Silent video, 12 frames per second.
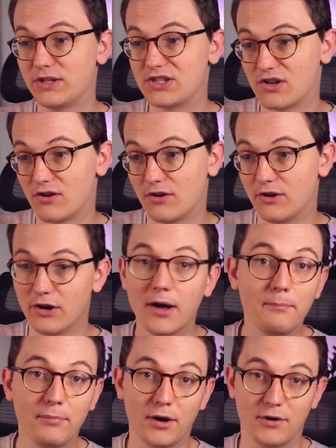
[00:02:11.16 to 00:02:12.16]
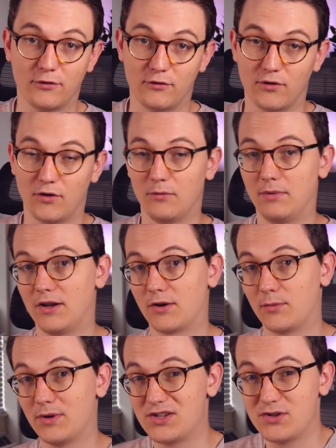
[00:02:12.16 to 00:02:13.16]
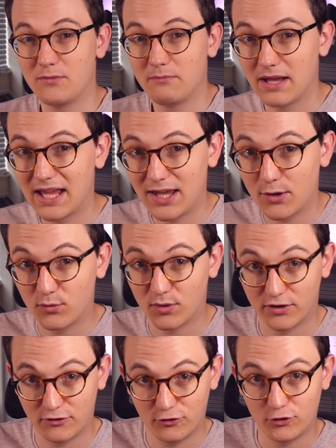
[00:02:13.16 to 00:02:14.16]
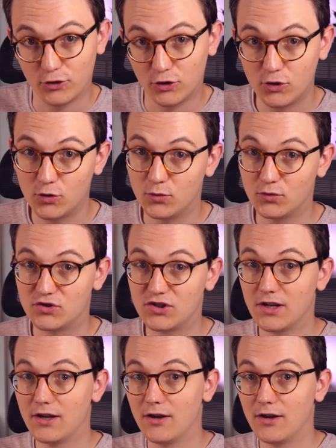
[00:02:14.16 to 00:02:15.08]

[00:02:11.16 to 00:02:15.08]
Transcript: which are not part of CrocoBlock which you may want to use.